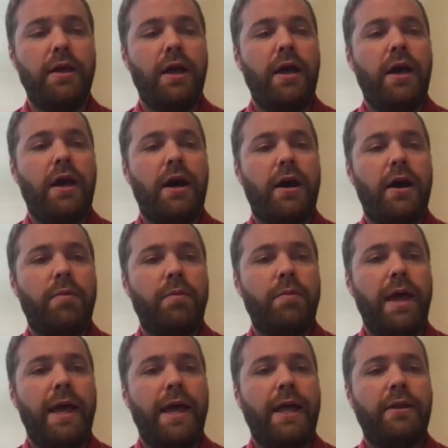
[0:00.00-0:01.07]

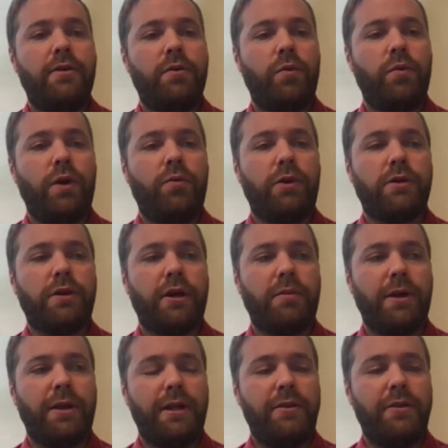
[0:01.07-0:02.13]
And when we're talking about
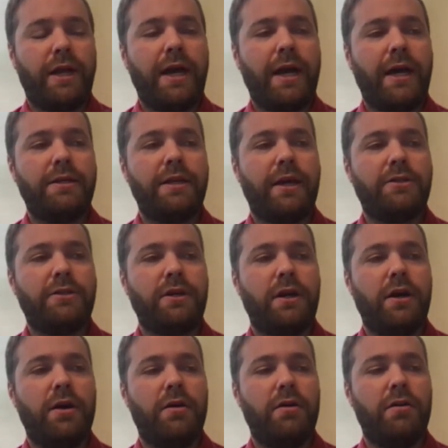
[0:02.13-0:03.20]
it in the context
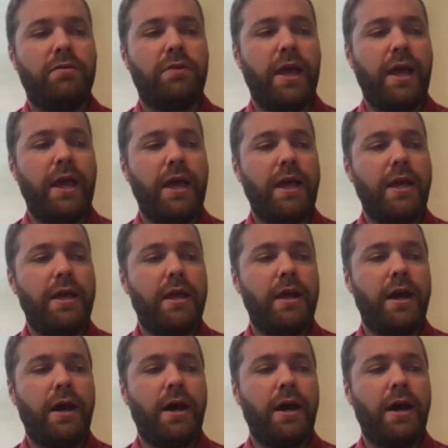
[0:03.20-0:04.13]
of a